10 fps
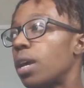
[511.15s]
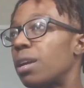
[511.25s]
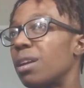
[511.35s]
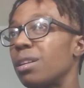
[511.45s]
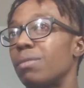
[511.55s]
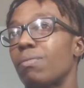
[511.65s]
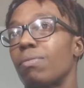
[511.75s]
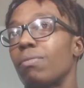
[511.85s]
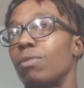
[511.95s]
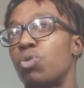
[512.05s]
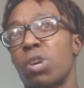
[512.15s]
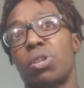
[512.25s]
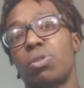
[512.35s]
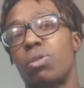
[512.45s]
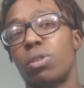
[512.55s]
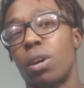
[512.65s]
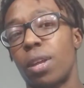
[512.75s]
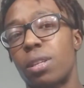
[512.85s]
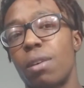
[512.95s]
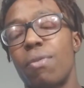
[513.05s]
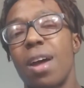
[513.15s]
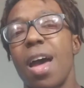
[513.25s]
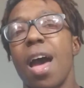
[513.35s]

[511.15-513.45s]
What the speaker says: like, dressers, all that stuff.